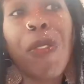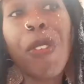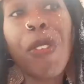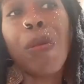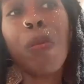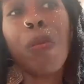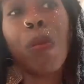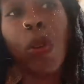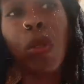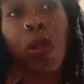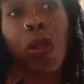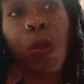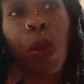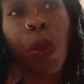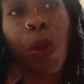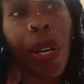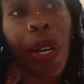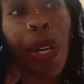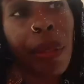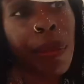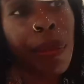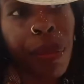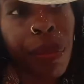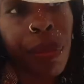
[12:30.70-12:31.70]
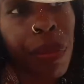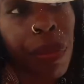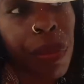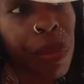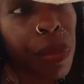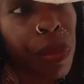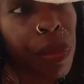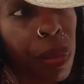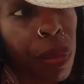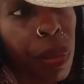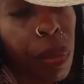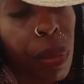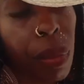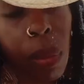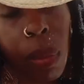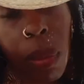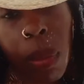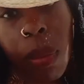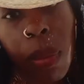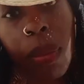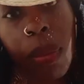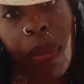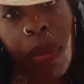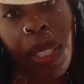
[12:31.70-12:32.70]
the most part,
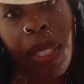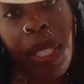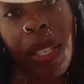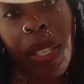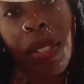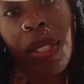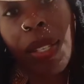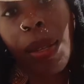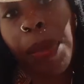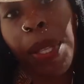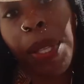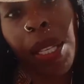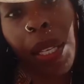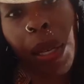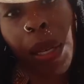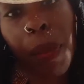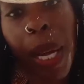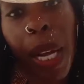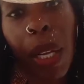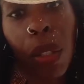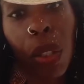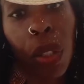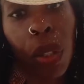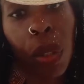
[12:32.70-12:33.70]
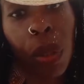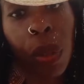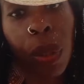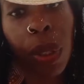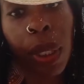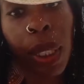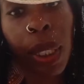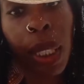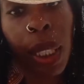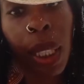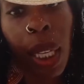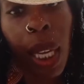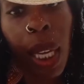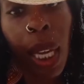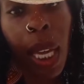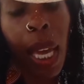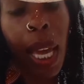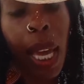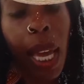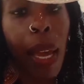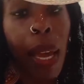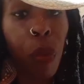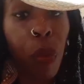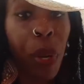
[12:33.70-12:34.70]
there's something about you.
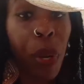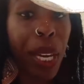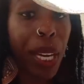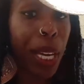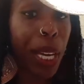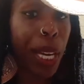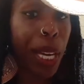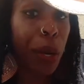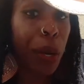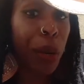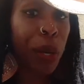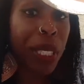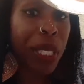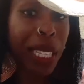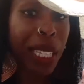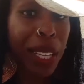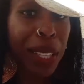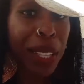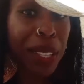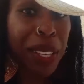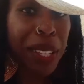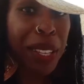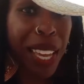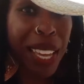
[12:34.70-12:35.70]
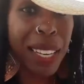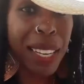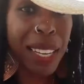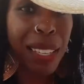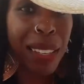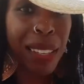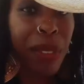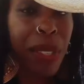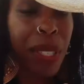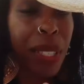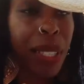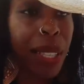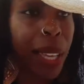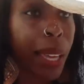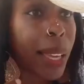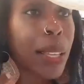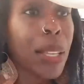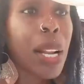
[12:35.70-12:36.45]
And we're here on the other end of it, like,